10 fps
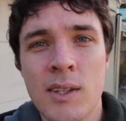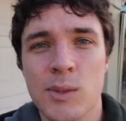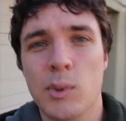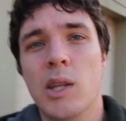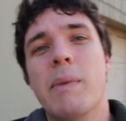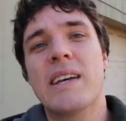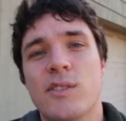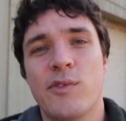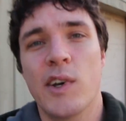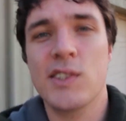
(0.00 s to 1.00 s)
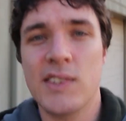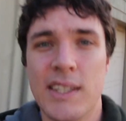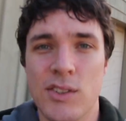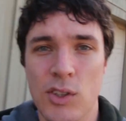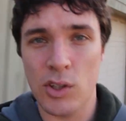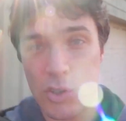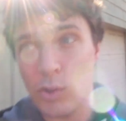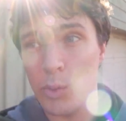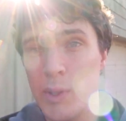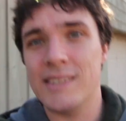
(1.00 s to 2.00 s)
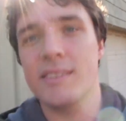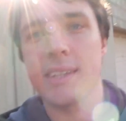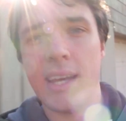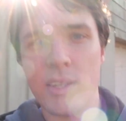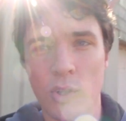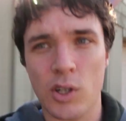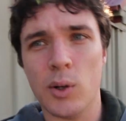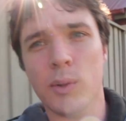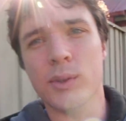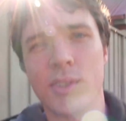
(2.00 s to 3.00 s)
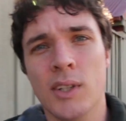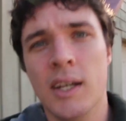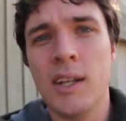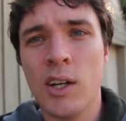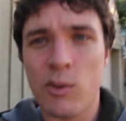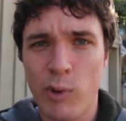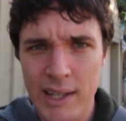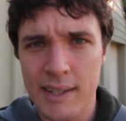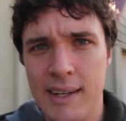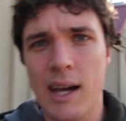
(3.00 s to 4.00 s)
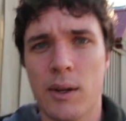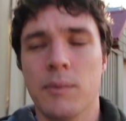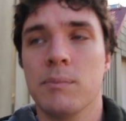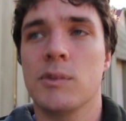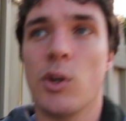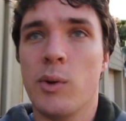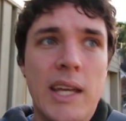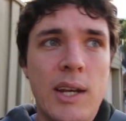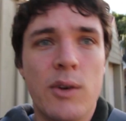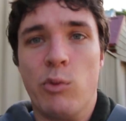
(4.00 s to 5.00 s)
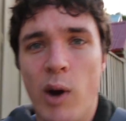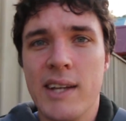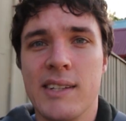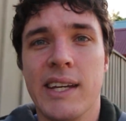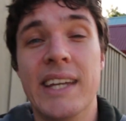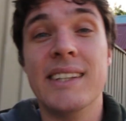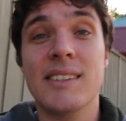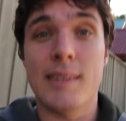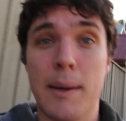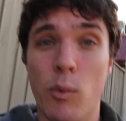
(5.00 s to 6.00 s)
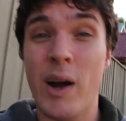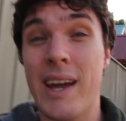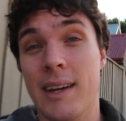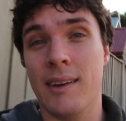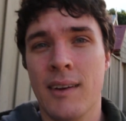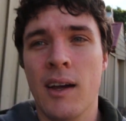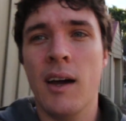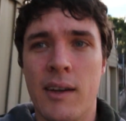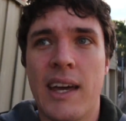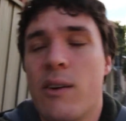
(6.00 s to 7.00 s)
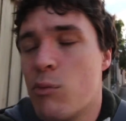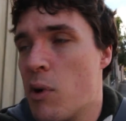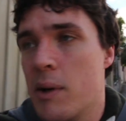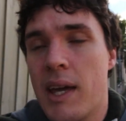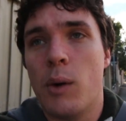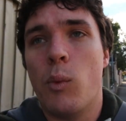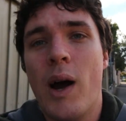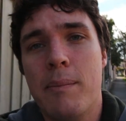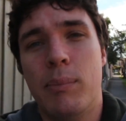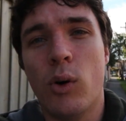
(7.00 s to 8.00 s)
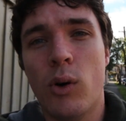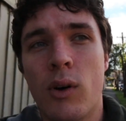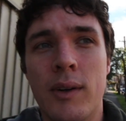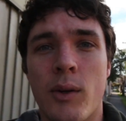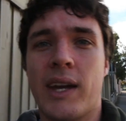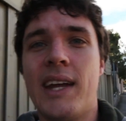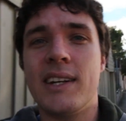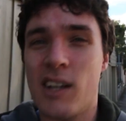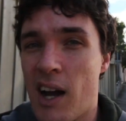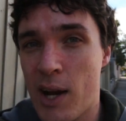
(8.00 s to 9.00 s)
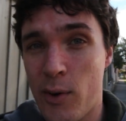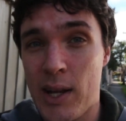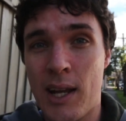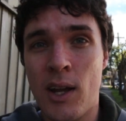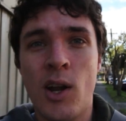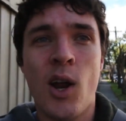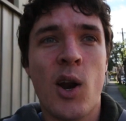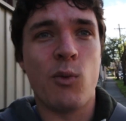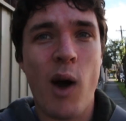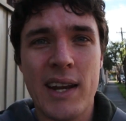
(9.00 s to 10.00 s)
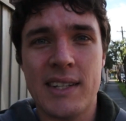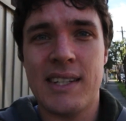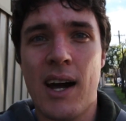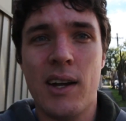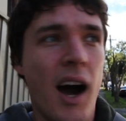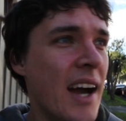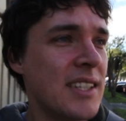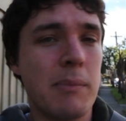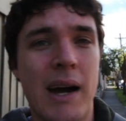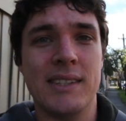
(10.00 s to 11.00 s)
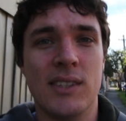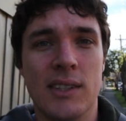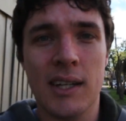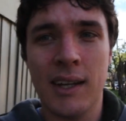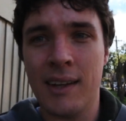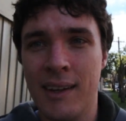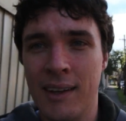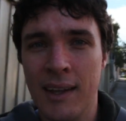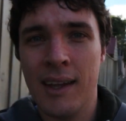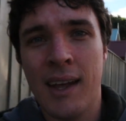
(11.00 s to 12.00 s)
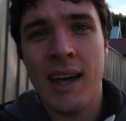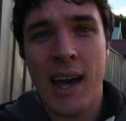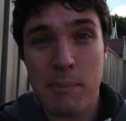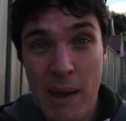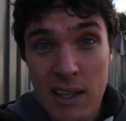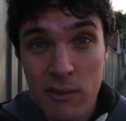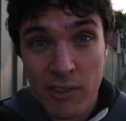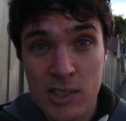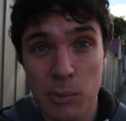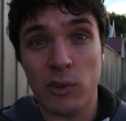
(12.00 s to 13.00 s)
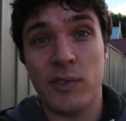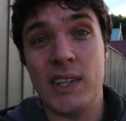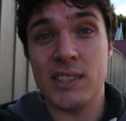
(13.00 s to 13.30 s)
So one of the best first things you can do is to get your goals written down. So in writing in some way. Get a whiteboard or get a diary, write it down, itemize it, and make it visible for